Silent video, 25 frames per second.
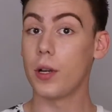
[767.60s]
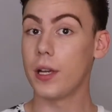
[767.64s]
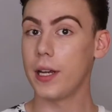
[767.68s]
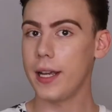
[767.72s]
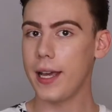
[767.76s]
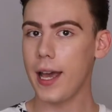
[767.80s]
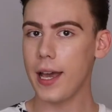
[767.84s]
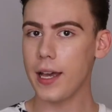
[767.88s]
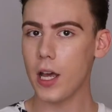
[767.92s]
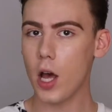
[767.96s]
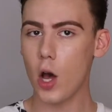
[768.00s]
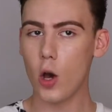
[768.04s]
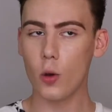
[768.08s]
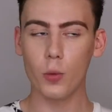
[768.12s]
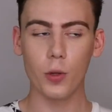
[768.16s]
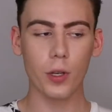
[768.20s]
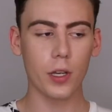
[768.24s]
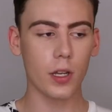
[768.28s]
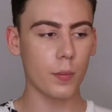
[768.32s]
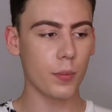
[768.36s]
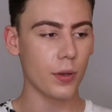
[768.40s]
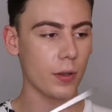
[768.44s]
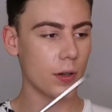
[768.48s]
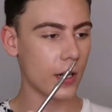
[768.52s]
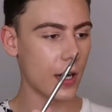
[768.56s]
we're going to get going, we're
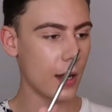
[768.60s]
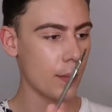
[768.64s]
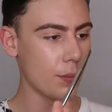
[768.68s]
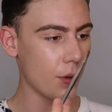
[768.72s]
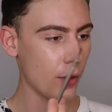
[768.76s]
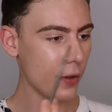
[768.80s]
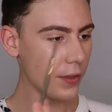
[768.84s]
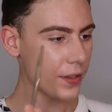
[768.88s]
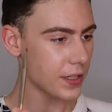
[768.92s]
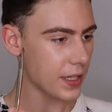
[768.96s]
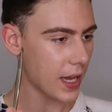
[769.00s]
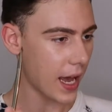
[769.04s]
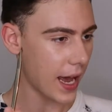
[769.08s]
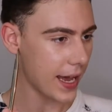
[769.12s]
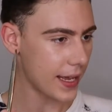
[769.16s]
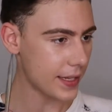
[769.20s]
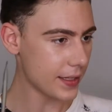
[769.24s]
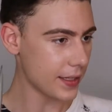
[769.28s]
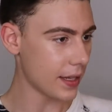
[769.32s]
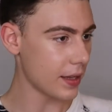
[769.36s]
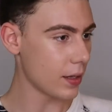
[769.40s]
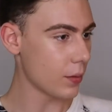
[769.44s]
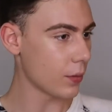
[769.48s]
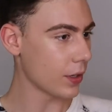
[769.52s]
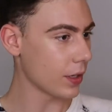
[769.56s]
going to put it on both
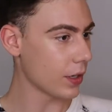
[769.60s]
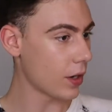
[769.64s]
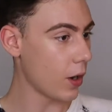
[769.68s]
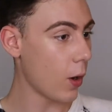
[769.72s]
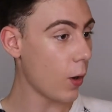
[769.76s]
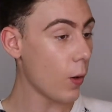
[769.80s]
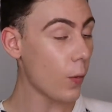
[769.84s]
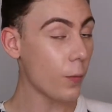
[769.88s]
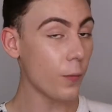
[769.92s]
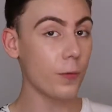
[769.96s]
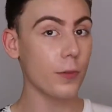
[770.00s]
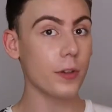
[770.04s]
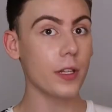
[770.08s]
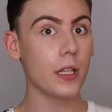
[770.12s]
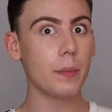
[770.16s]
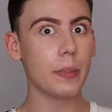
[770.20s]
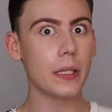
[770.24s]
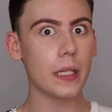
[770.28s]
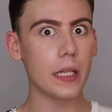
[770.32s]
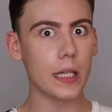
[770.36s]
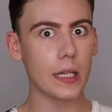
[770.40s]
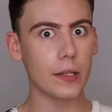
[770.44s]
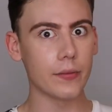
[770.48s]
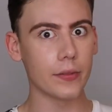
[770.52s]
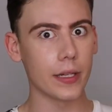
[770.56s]
sides, and then we're going to hopefully
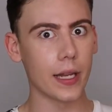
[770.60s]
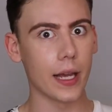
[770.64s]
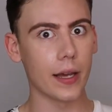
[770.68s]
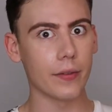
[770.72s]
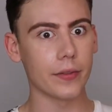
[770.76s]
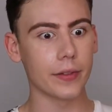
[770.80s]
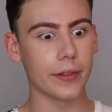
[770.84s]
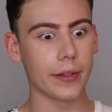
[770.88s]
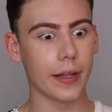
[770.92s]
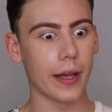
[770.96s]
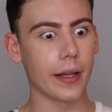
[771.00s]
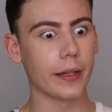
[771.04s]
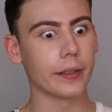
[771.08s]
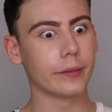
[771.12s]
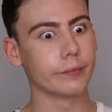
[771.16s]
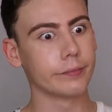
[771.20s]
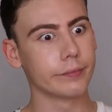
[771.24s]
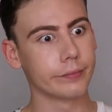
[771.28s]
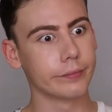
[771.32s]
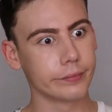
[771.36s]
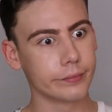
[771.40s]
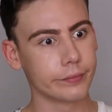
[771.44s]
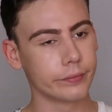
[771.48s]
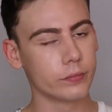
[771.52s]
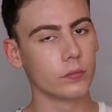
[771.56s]
be even after that.
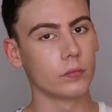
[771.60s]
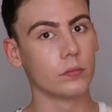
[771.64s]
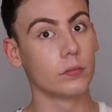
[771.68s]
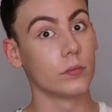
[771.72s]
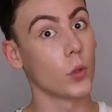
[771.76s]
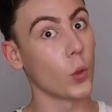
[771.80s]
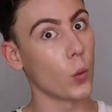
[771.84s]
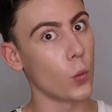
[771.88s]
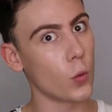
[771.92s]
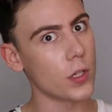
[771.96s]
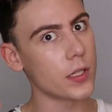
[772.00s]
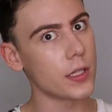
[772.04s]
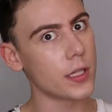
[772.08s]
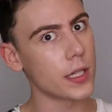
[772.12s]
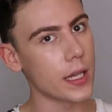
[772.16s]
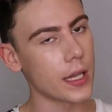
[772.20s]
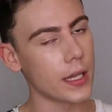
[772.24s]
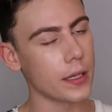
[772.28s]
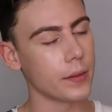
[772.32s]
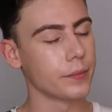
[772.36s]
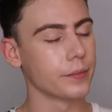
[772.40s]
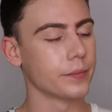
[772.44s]
We'll see.